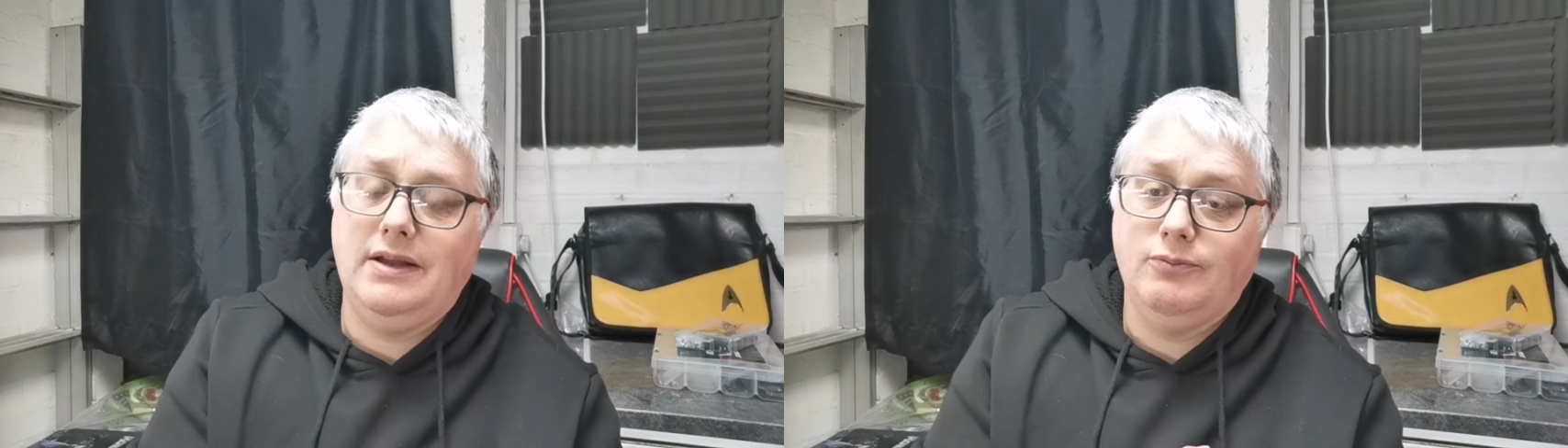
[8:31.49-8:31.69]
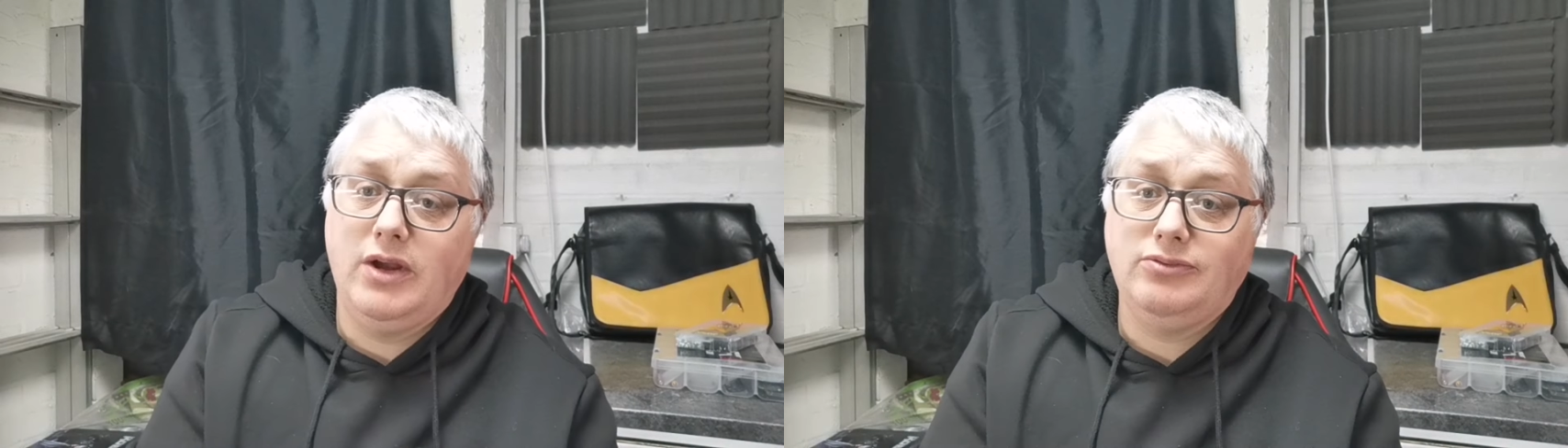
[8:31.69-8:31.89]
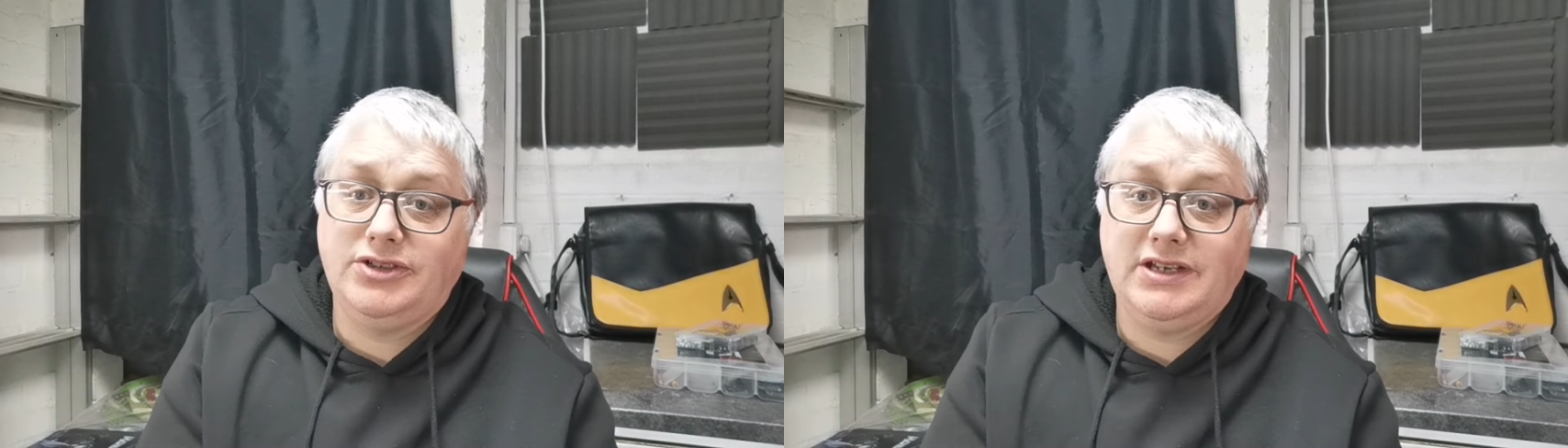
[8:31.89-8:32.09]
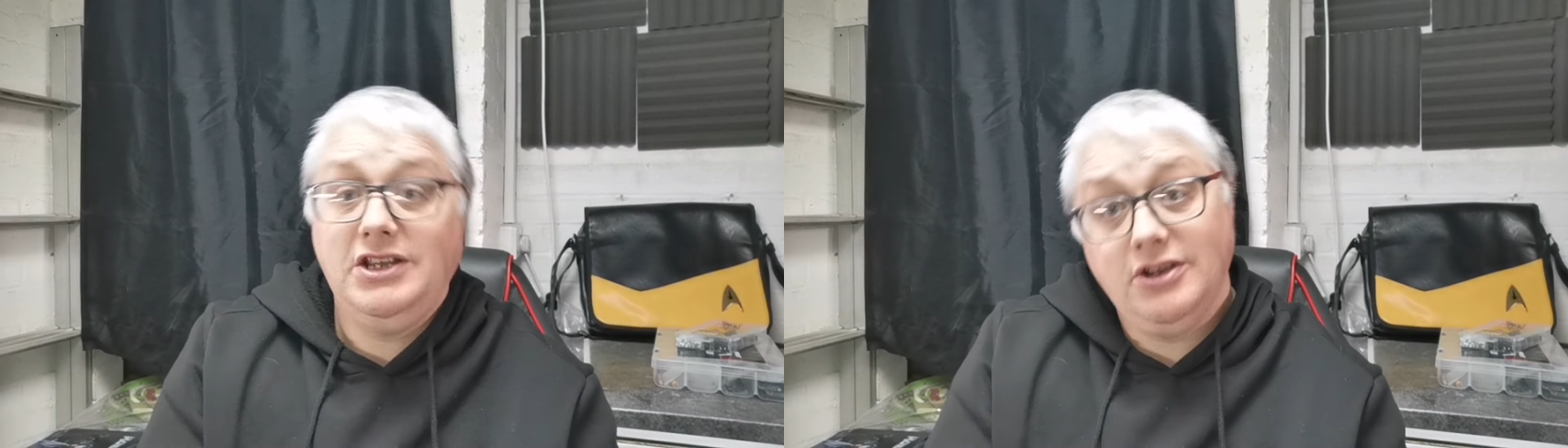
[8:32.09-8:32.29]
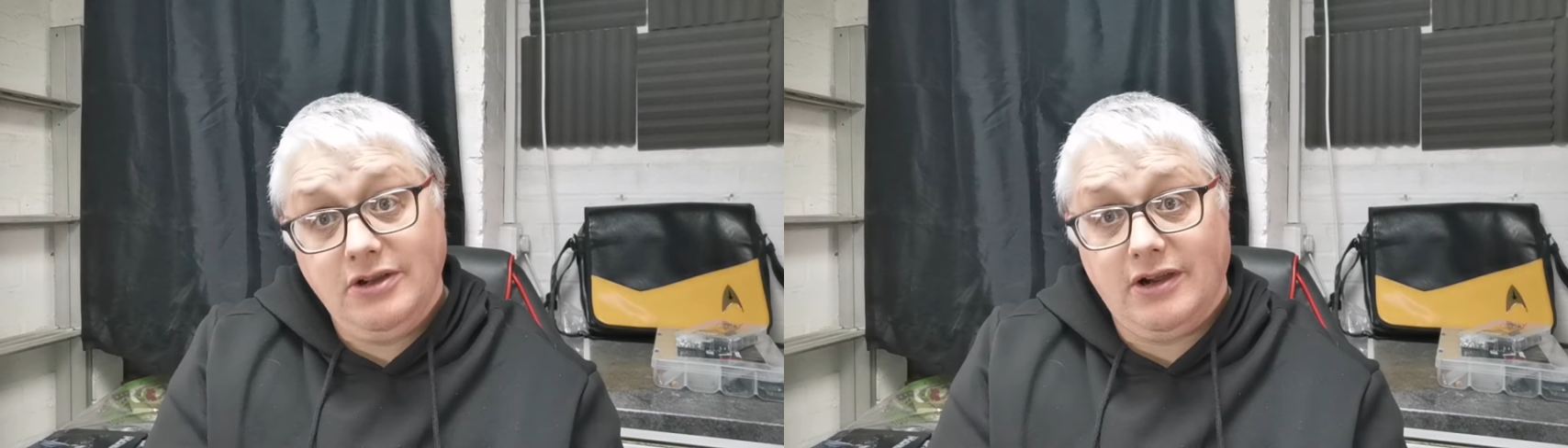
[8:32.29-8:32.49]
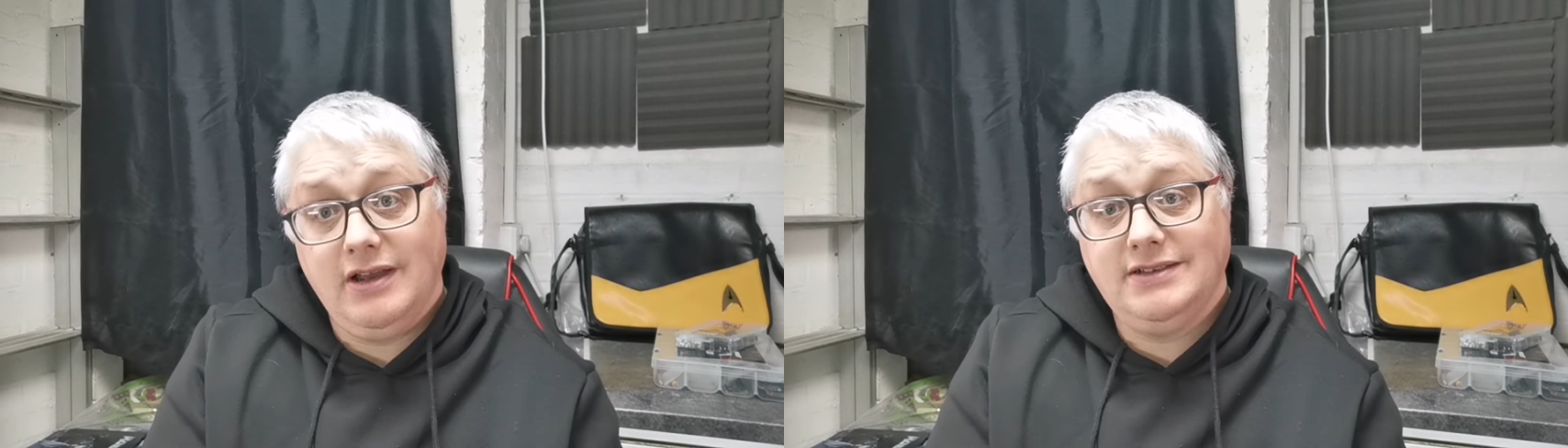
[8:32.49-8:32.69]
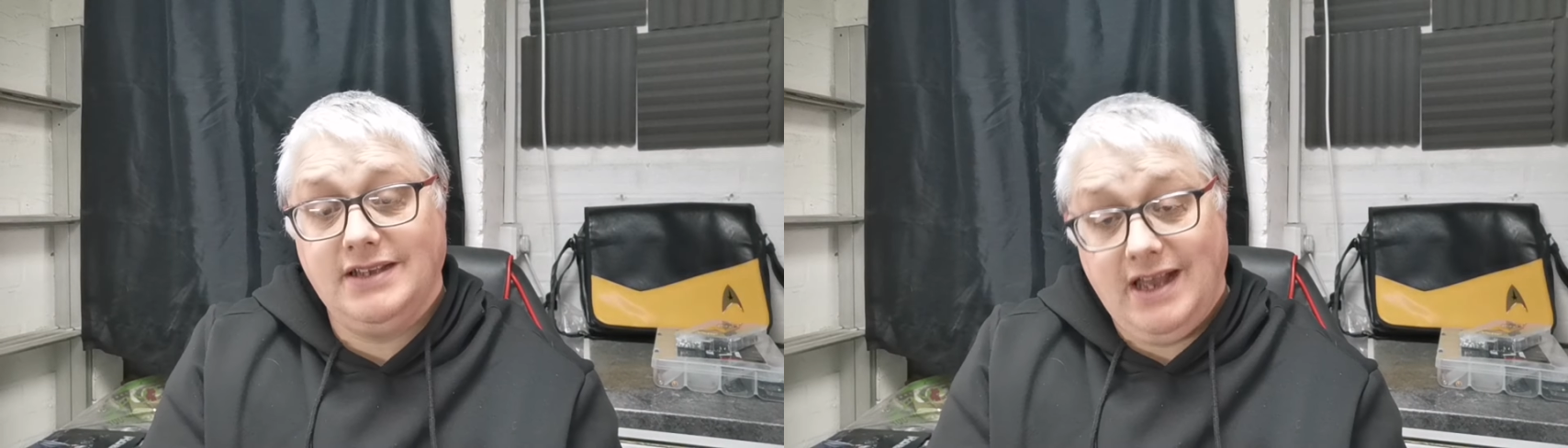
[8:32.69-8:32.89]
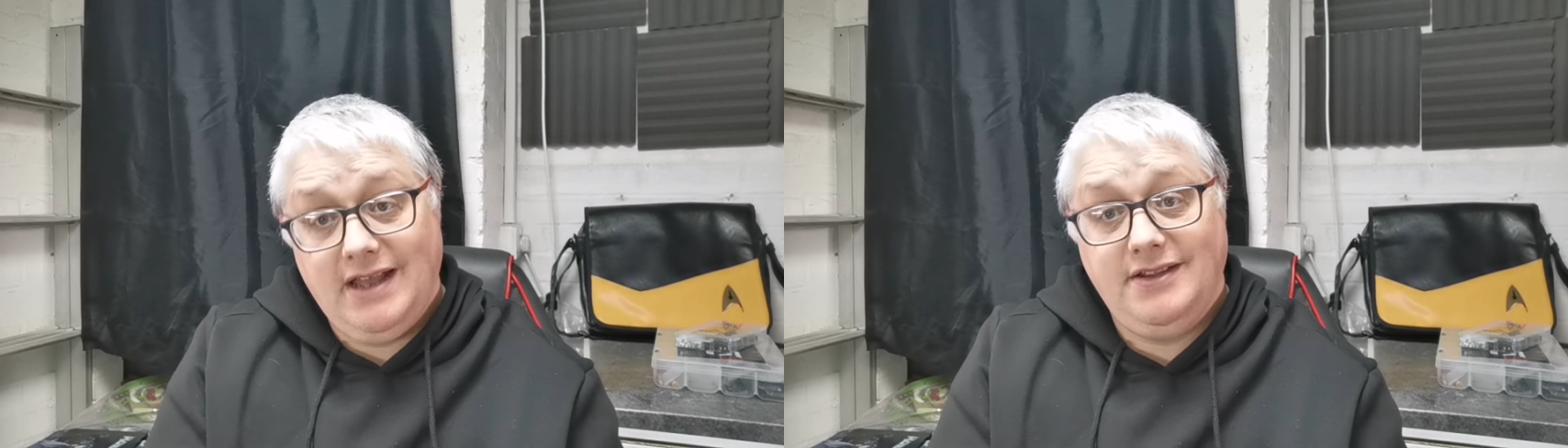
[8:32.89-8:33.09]
and we will see you guys
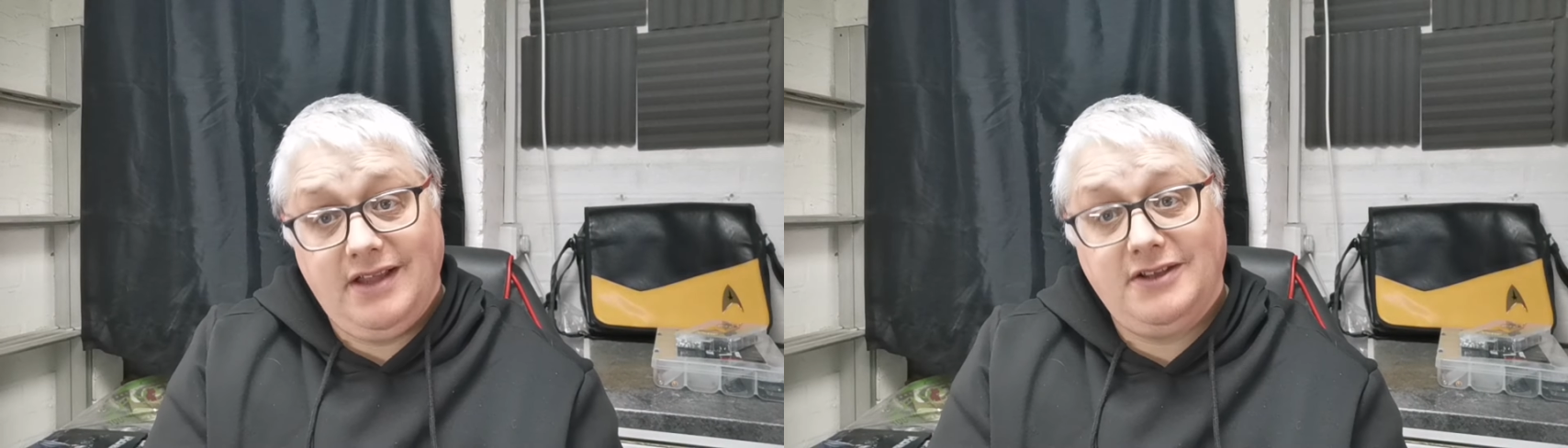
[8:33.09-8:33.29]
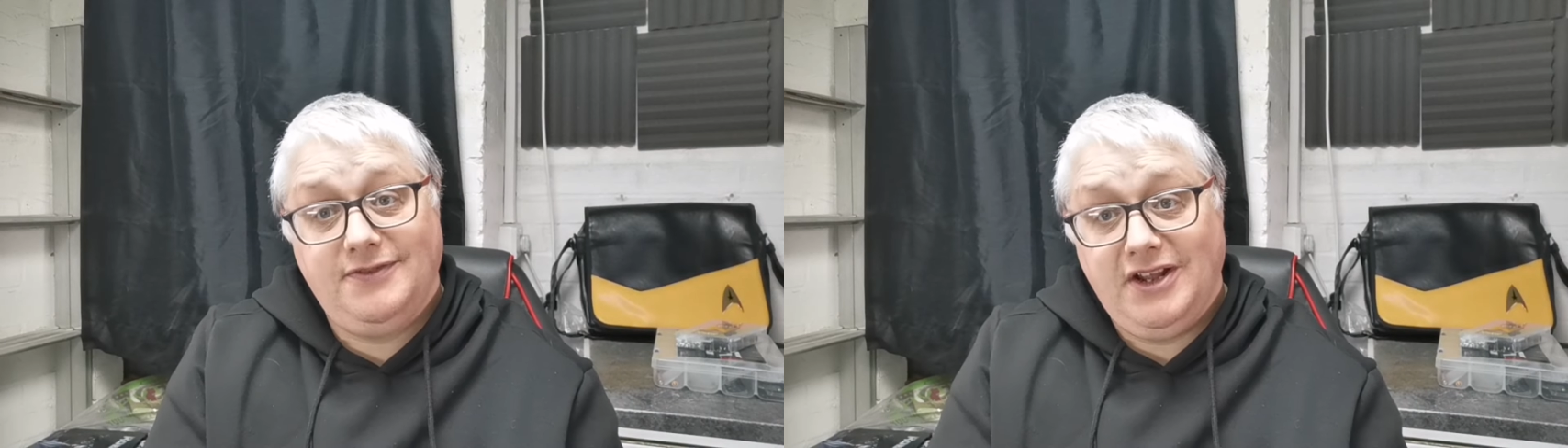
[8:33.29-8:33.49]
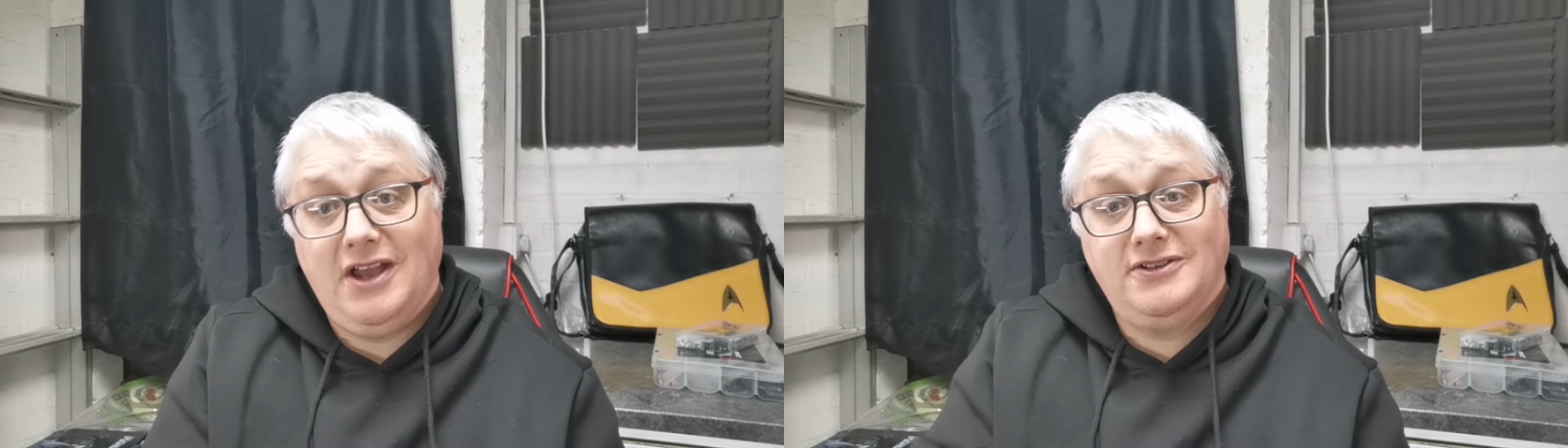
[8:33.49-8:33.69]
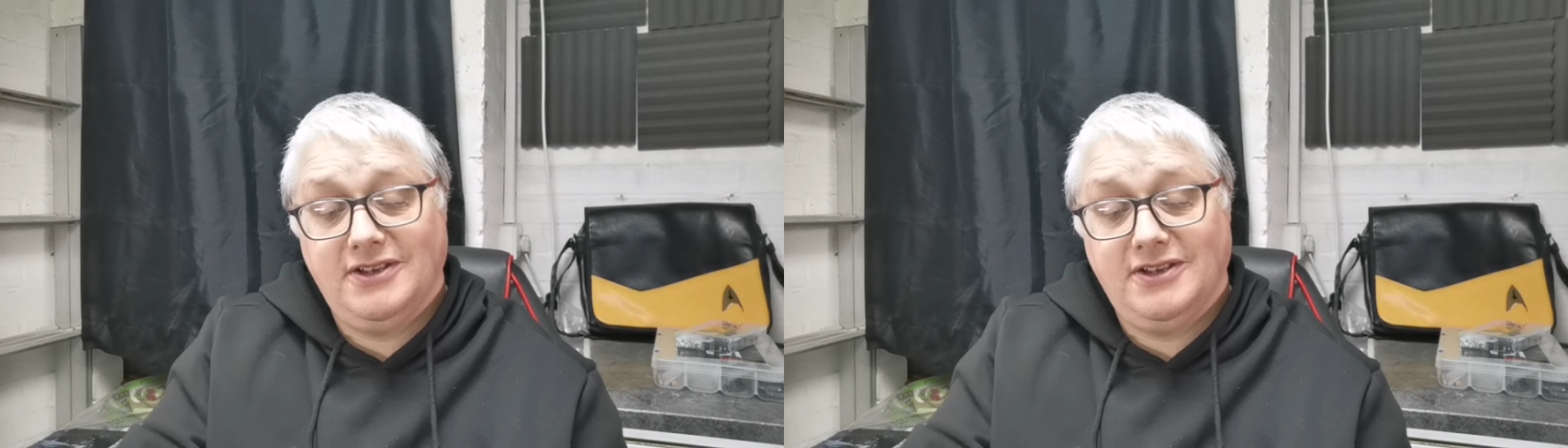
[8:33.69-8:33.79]
at the next video.